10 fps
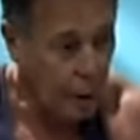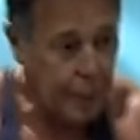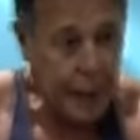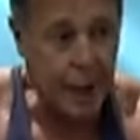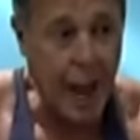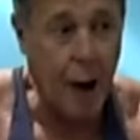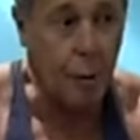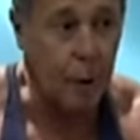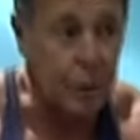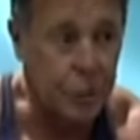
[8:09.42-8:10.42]
about an
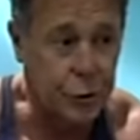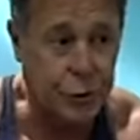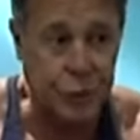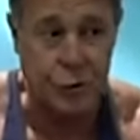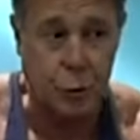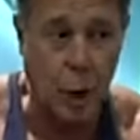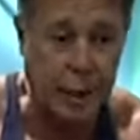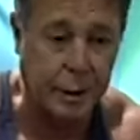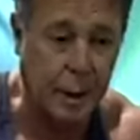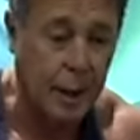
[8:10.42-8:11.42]
hour using this
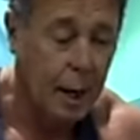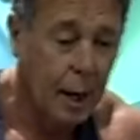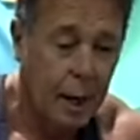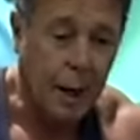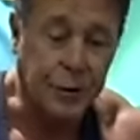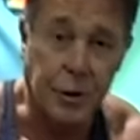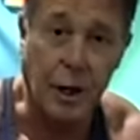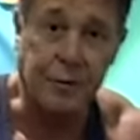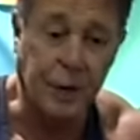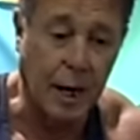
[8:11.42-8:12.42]
weight
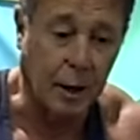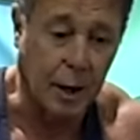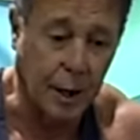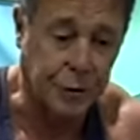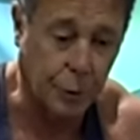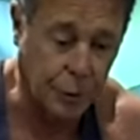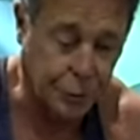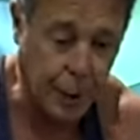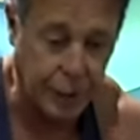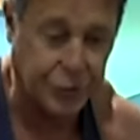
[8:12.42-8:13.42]
until I fail. I'll do
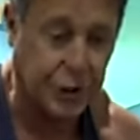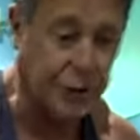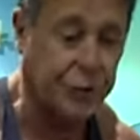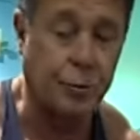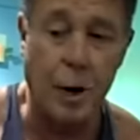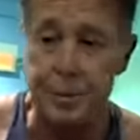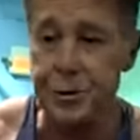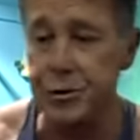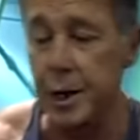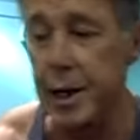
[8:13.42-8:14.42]
as many sets and
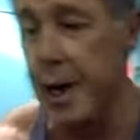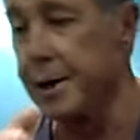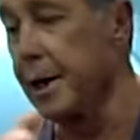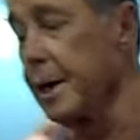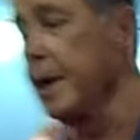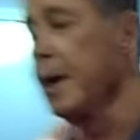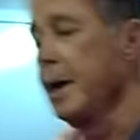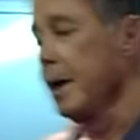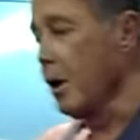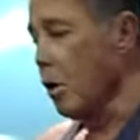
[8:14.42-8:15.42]
reps as I can,
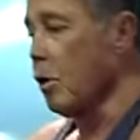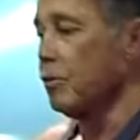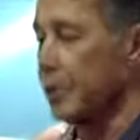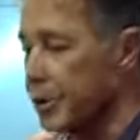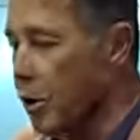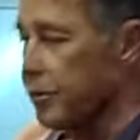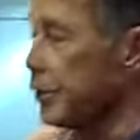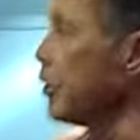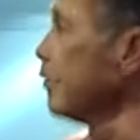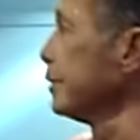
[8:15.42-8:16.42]
over and
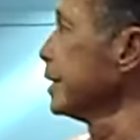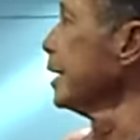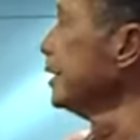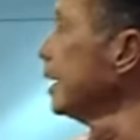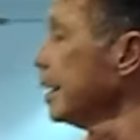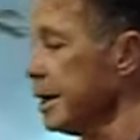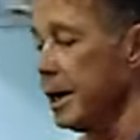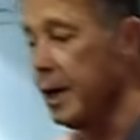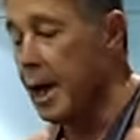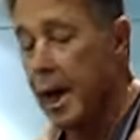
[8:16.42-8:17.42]
over and over again.
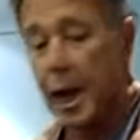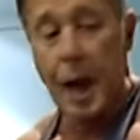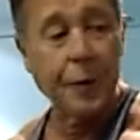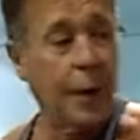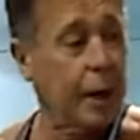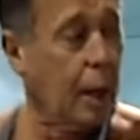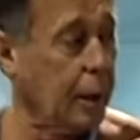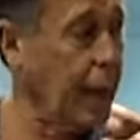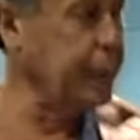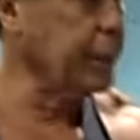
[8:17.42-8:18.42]
And then I'll
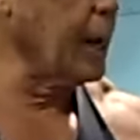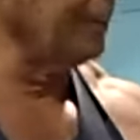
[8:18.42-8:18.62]
lighten it